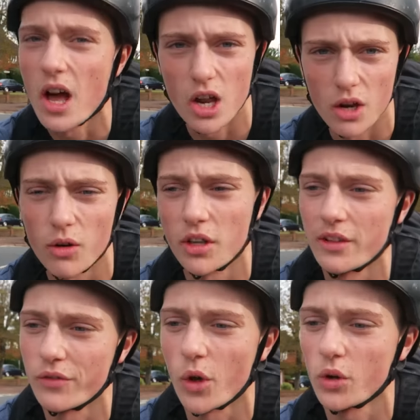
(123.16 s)
earlier on
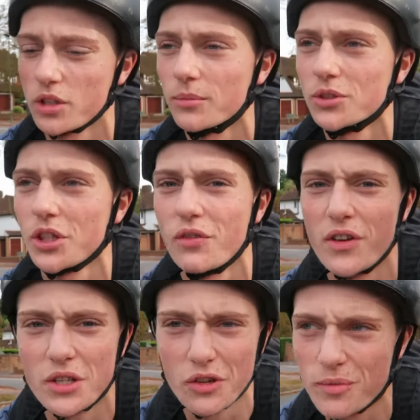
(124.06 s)
in the vlog. So I'm just going
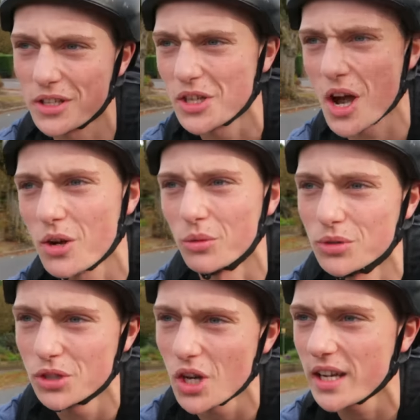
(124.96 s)
to finish off my cycle.
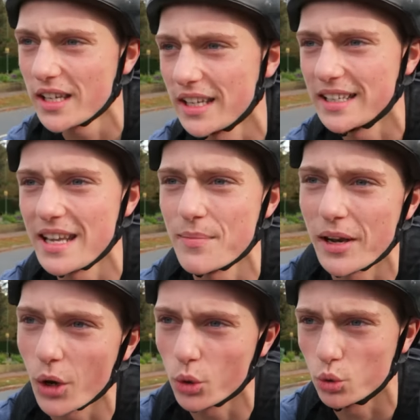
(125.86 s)
I'm just cycling in near
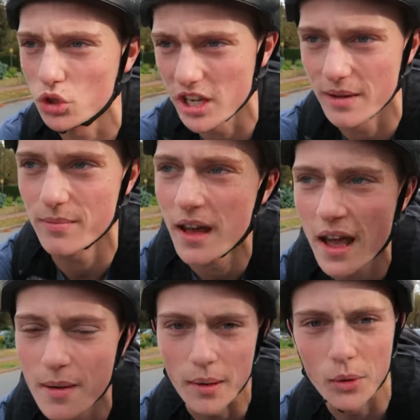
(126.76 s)
my local gym.
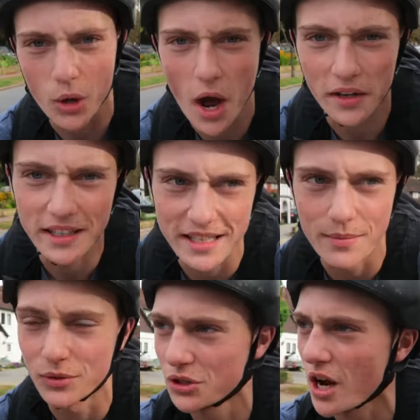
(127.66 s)
I'm not going in the
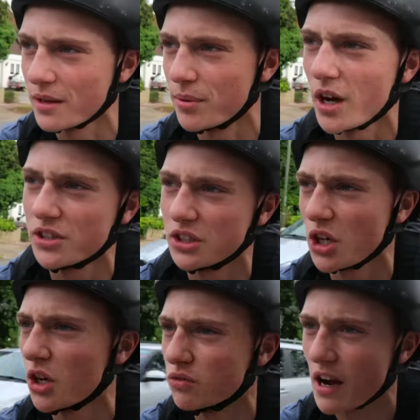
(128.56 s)
gym, I'm just cycling past it,
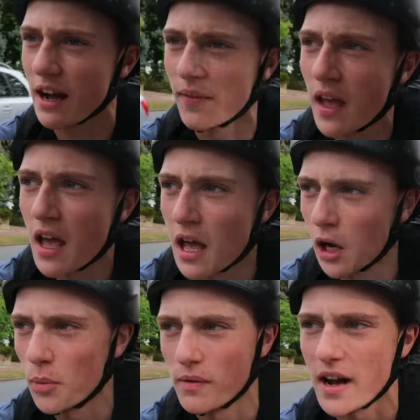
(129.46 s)
going around,
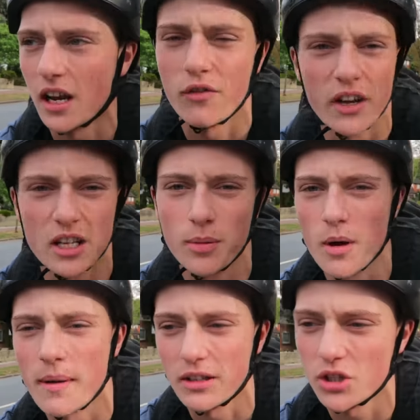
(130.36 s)
looping around. I think it's
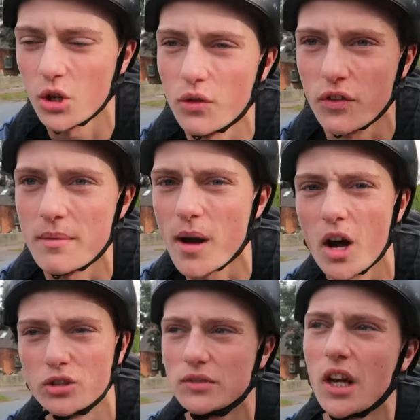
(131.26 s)
probably about 2-3
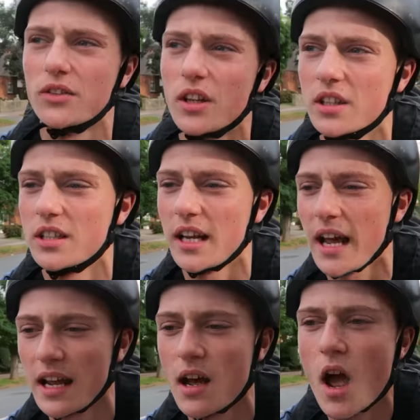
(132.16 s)
miles I've done
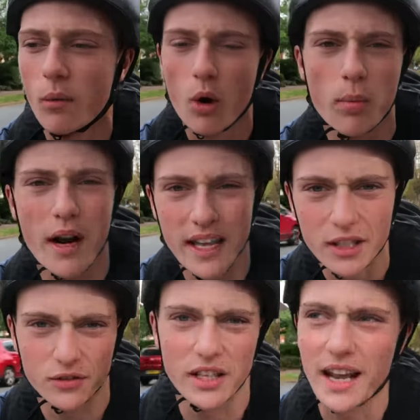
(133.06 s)
today, or by the
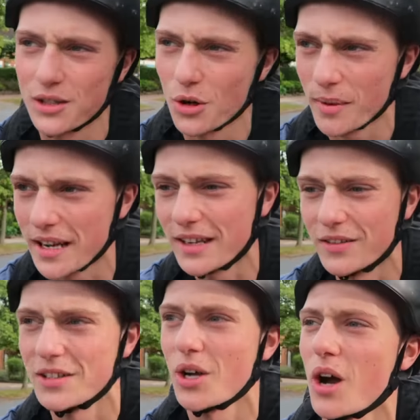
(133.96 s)
end of today, so by the
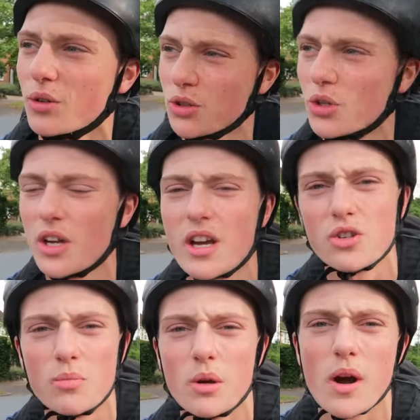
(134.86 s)
end of this cycle. So yeah,
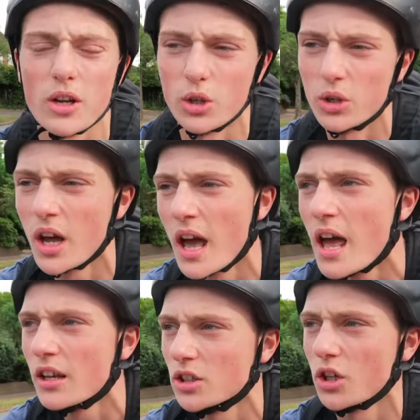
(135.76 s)
it should be quite good.
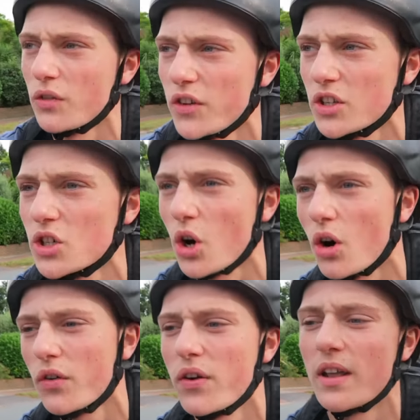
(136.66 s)
So I'm going to finish it
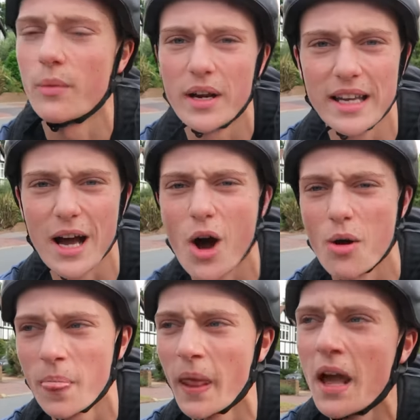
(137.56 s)
off, and then when I get
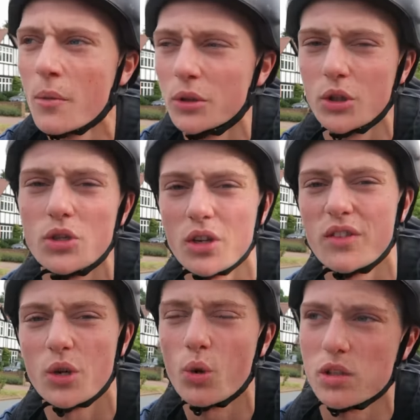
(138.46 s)
home, we're doing
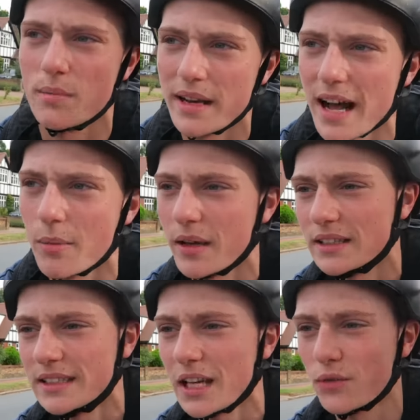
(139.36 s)
something awesome, me and Albert,
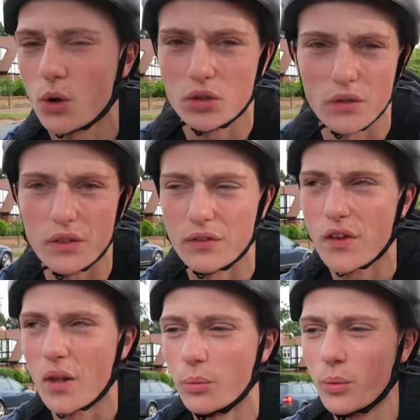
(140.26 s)
in today's vlog, something
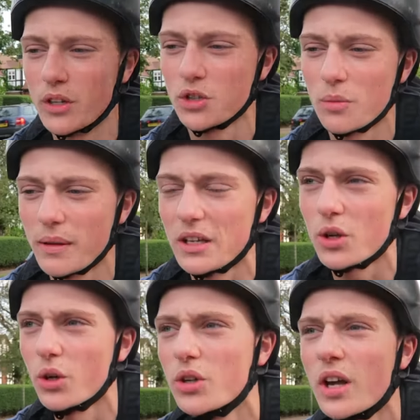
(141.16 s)
fun, which should be
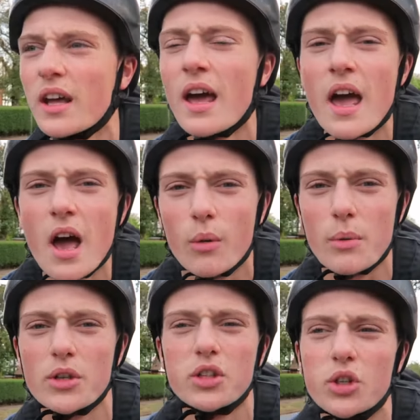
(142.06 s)
good. We
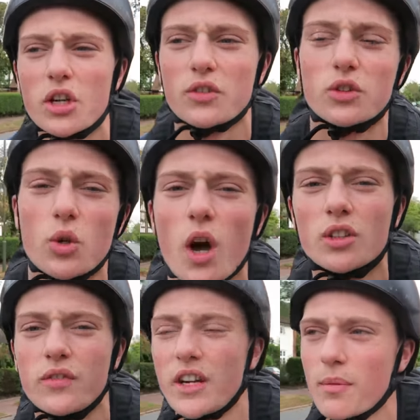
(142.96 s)
wasn't doing this for the
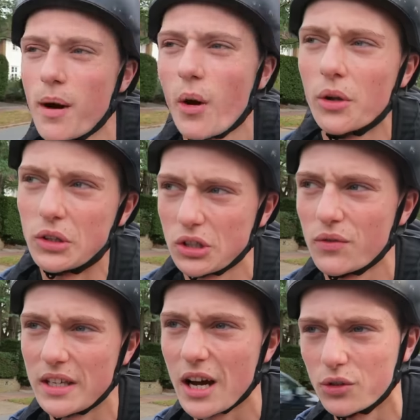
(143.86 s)
200 video, but I want to do
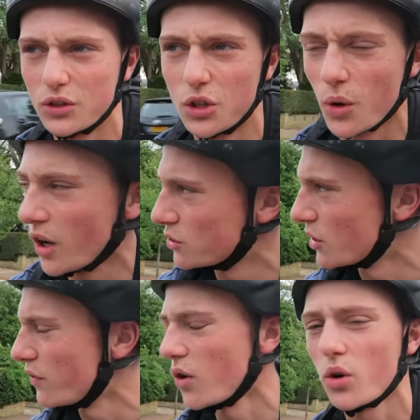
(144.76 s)
something else for
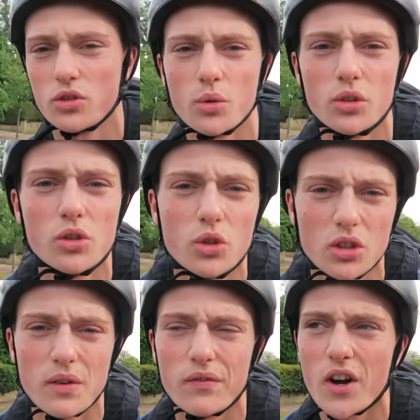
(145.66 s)
200 vlog. So we're going to do
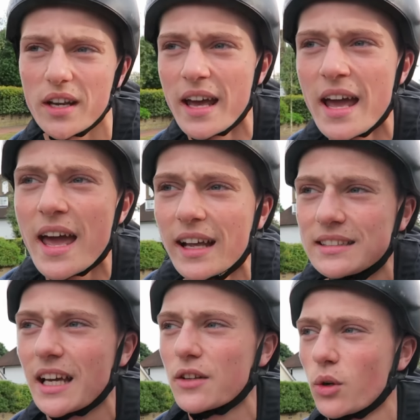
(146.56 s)
something fun in
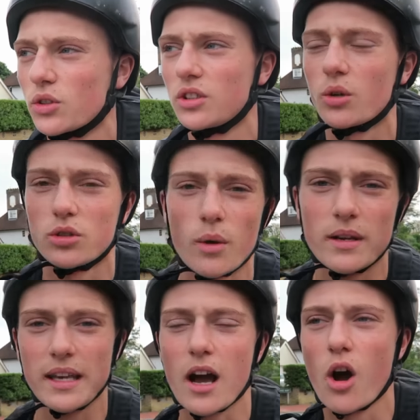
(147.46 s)
today's vlog still. So
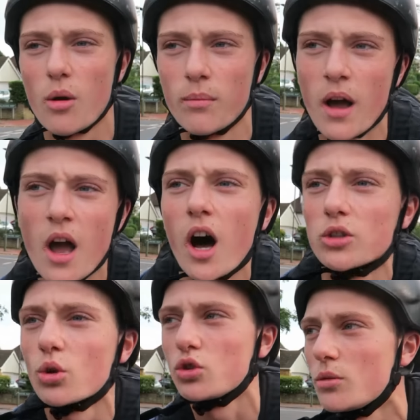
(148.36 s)
when to get home,
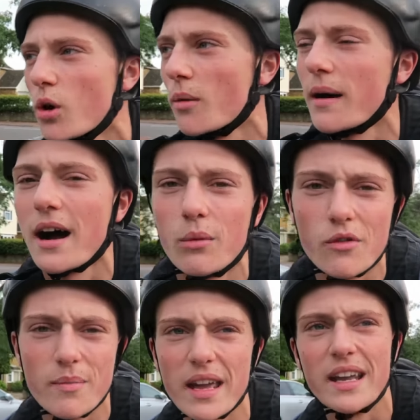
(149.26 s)
I'll talk to you more about it
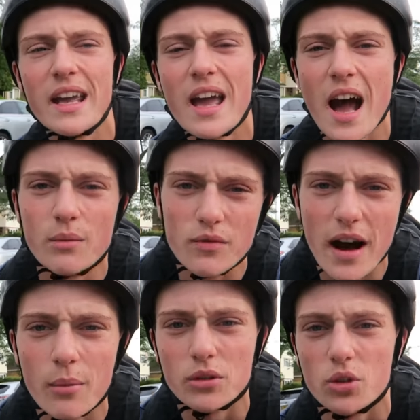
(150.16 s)
with me and with
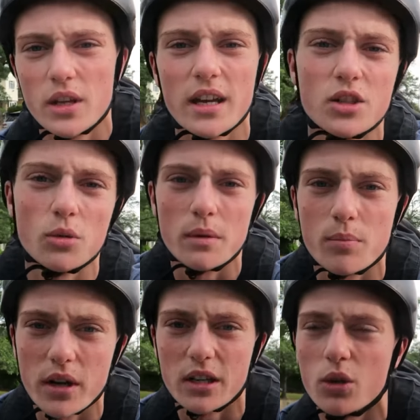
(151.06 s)
Albert. So yeah, it should be
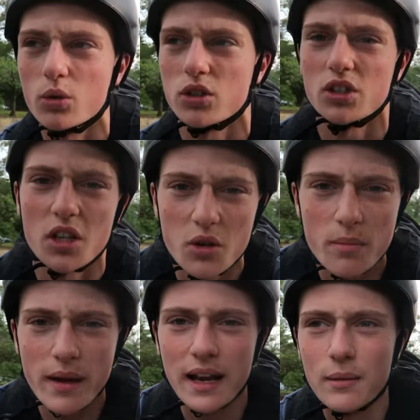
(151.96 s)
pretty cool. So I'll see you
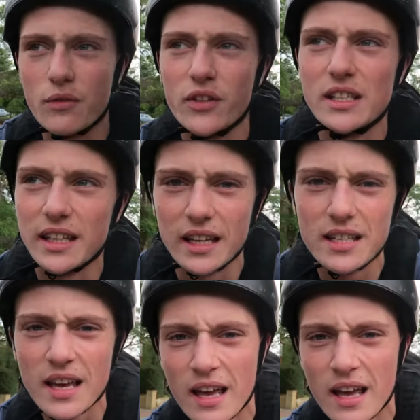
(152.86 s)
in a bit. Let me finish this.